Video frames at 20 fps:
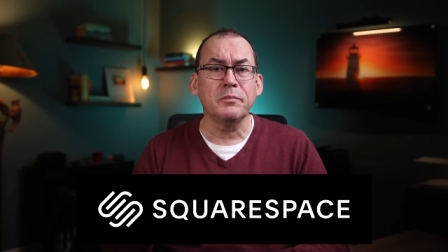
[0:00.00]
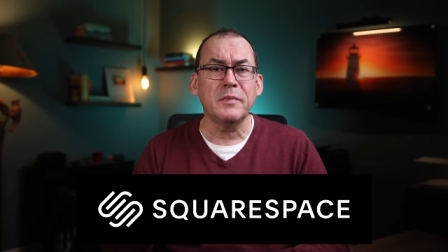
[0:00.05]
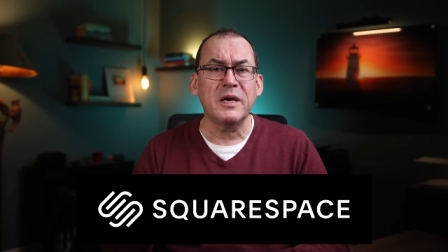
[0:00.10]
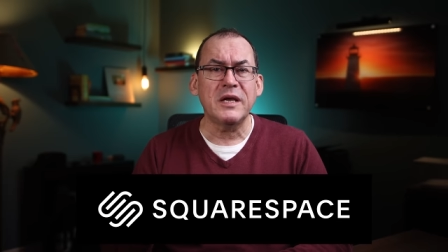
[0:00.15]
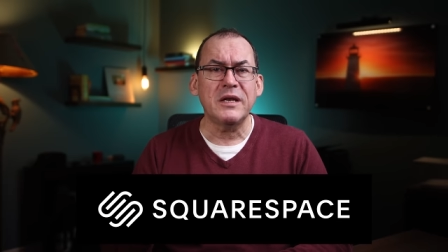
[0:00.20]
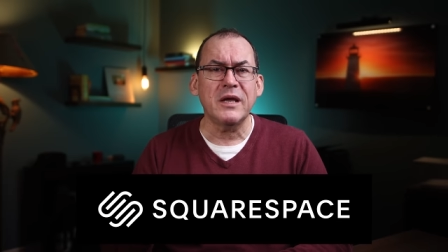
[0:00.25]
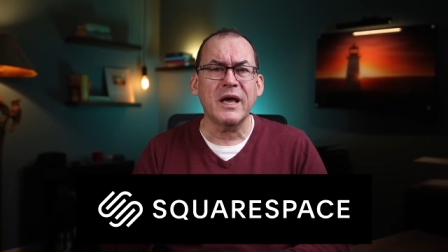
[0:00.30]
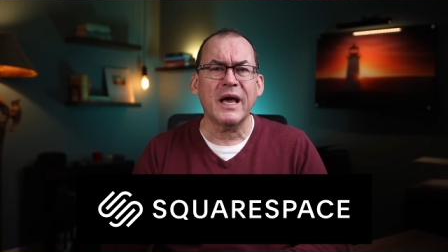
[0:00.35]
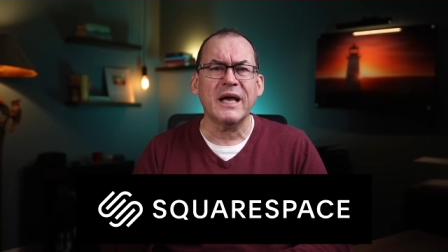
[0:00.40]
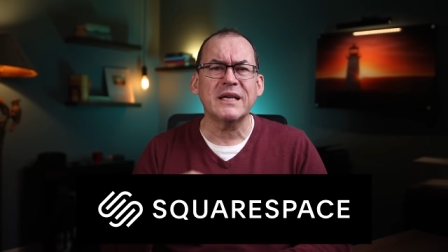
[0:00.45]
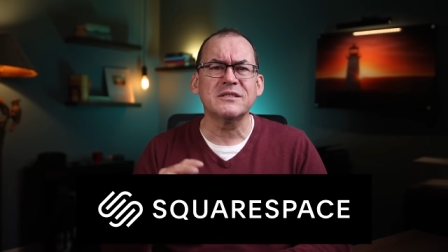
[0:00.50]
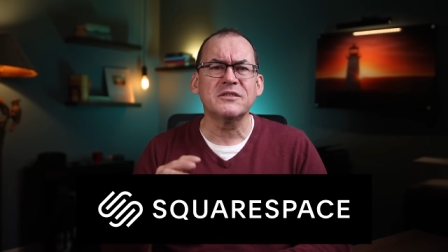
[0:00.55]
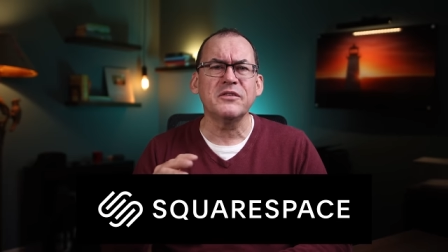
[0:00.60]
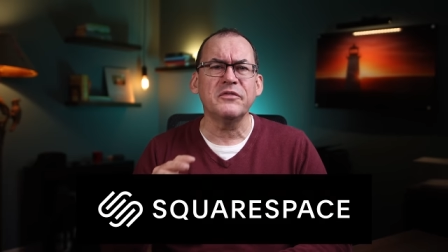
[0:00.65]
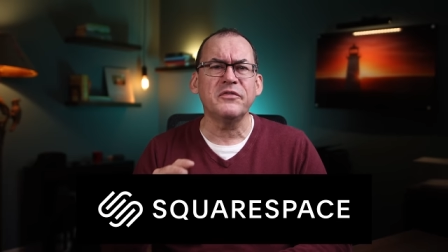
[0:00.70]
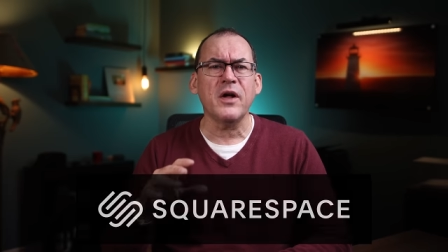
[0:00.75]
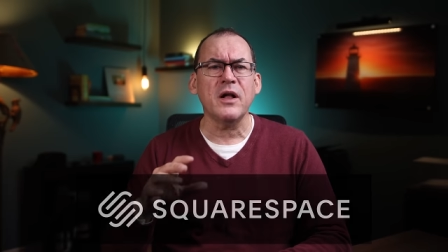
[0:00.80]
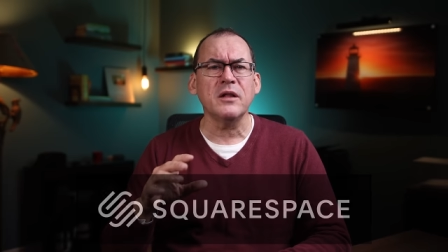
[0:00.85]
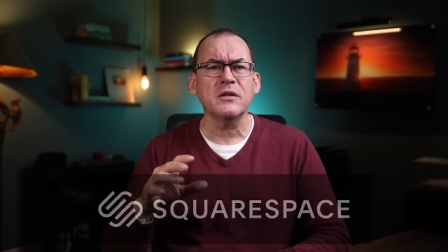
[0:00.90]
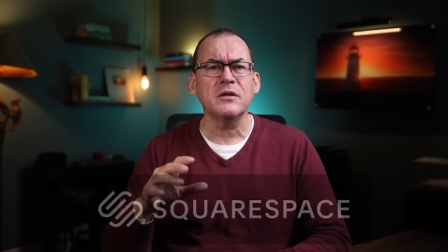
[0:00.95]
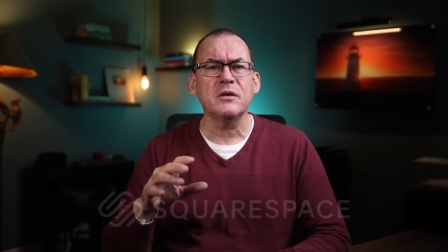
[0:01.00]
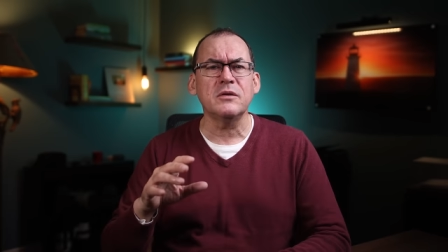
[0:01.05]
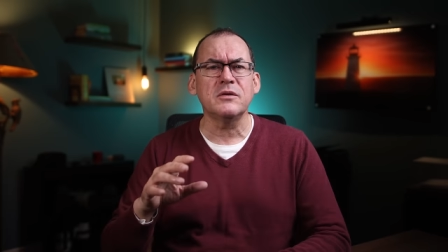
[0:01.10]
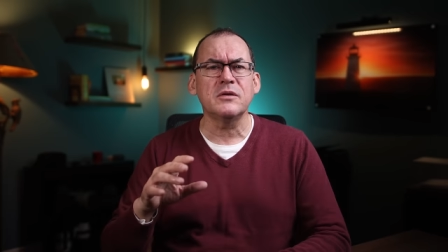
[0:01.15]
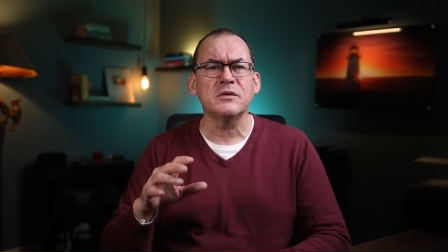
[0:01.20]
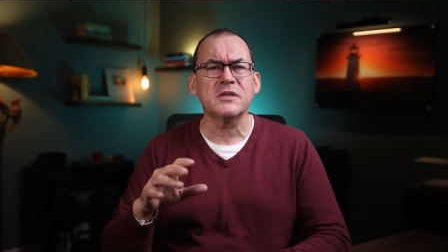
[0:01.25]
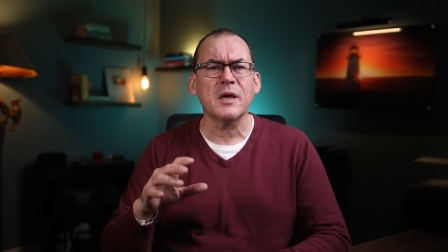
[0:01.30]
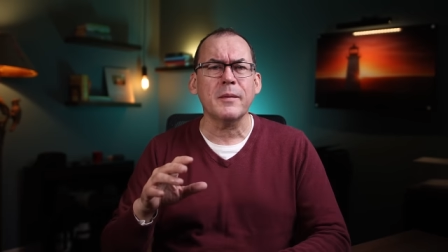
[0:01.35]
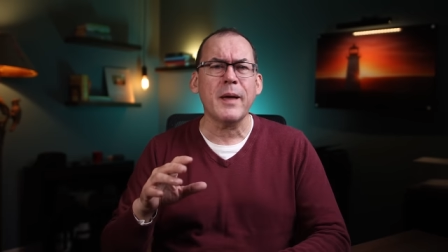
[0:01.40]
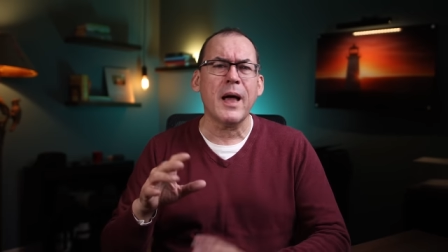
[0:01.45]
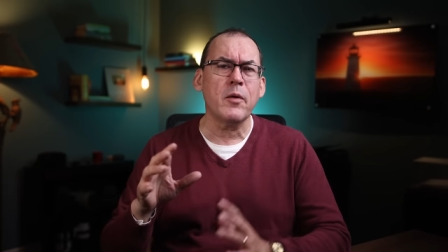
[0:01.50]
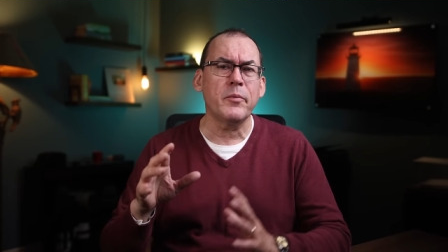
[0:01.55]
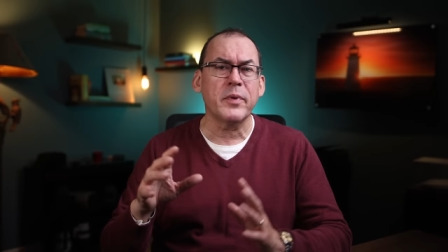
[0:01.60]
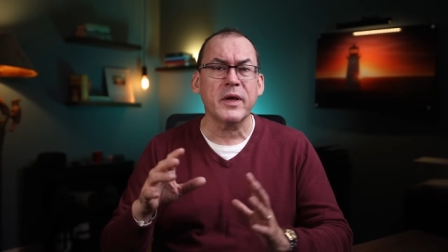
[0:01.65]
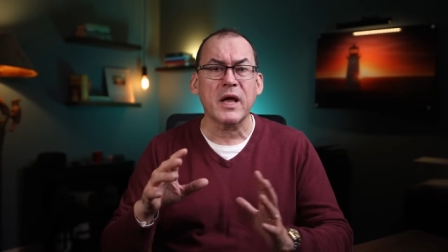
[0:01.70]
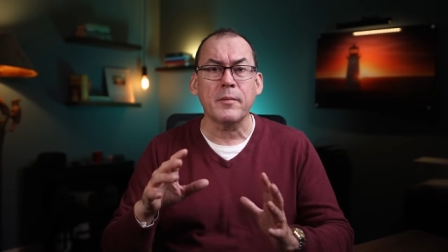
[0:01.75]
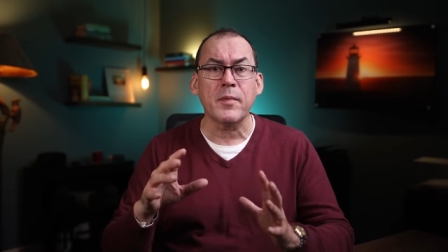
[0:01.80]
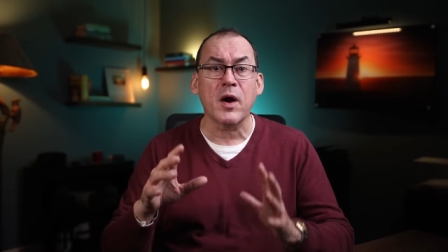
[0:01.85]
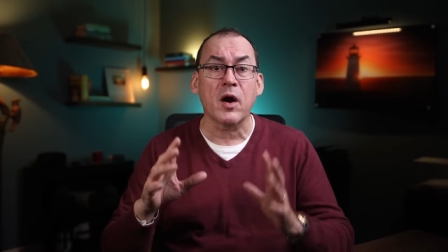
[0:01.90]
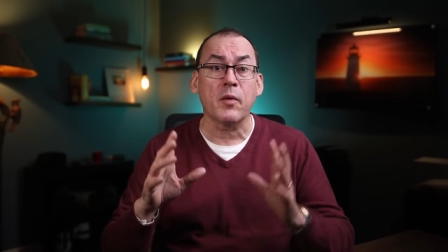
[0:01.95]
media has defaulted to somehow
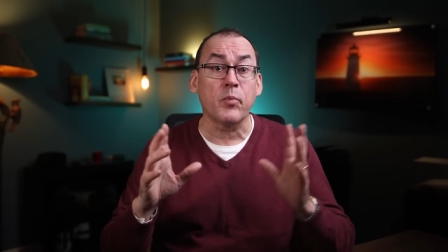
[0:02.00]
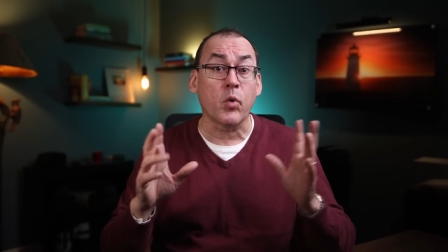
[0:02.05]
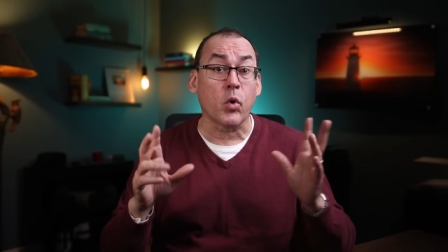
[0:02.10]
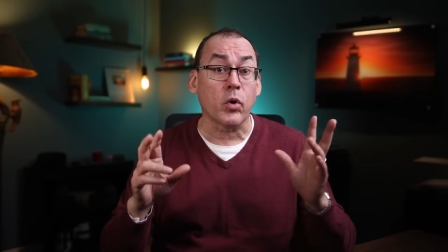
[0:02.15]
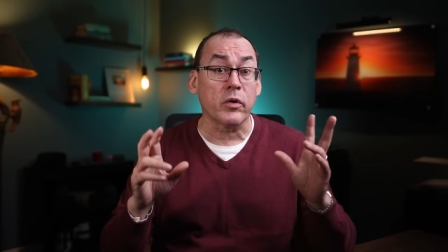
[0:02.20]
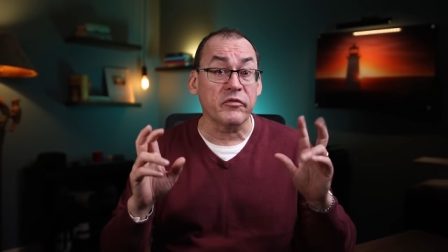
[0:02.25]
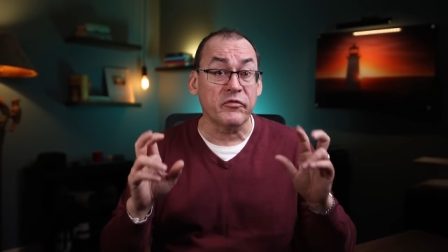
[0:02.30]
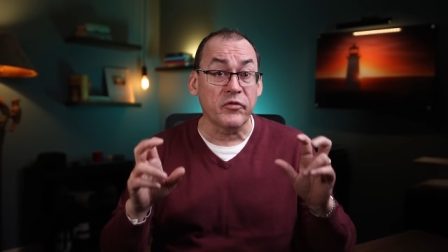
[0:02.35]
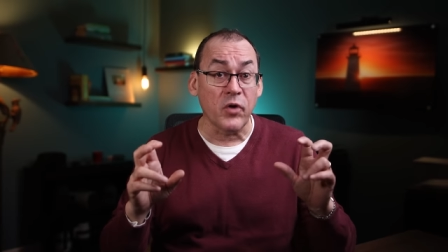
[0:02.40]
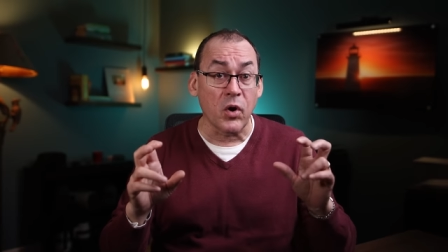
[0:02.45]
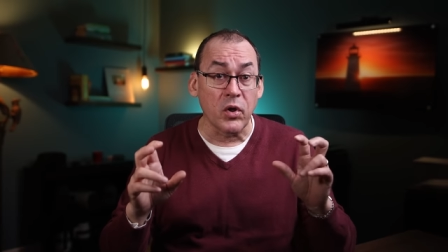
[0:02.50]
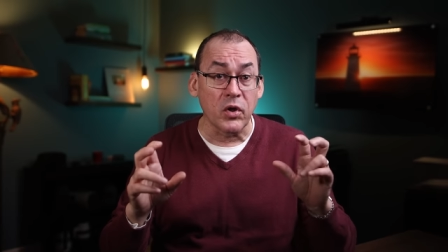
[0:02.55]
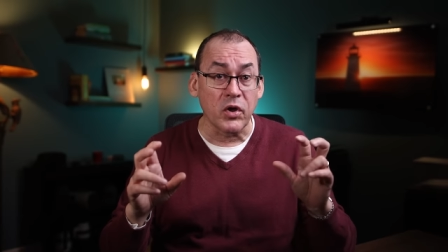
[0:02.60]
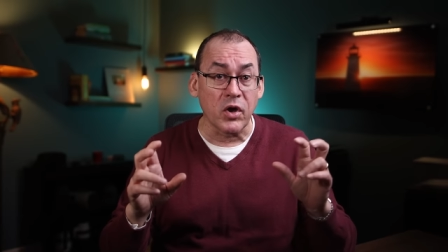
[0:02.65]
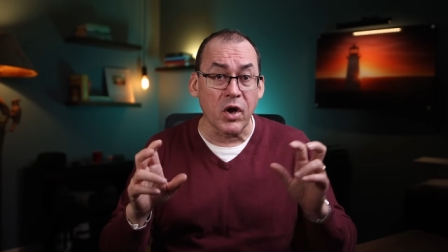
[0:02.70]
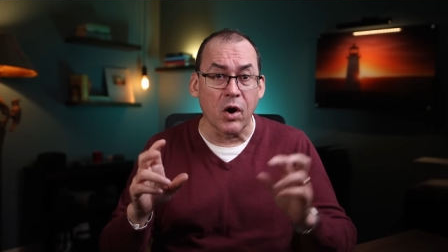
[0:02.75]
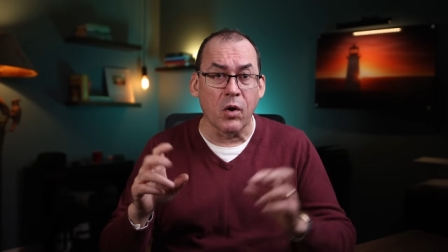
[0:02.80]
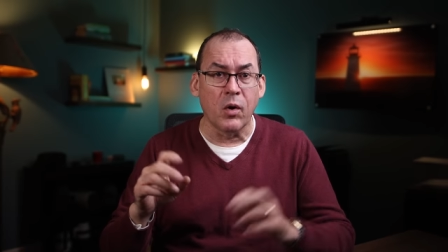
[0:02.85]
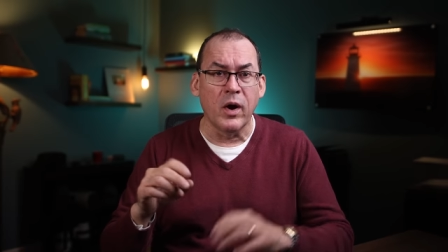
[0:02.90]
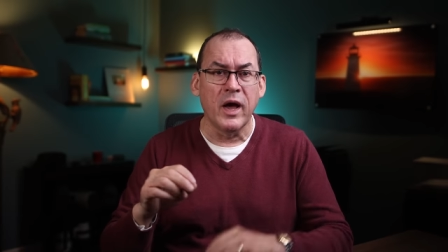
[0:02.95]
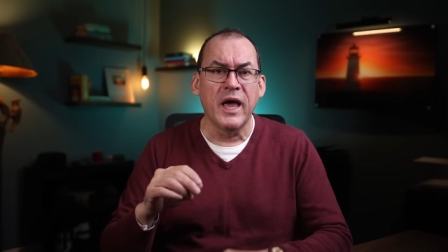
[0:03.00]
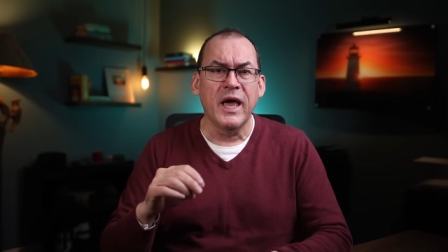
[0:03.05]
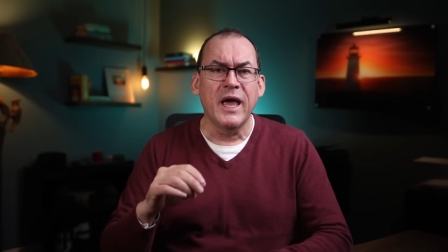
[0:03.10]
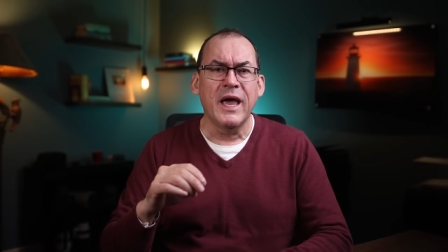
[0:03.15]
become our portfolio,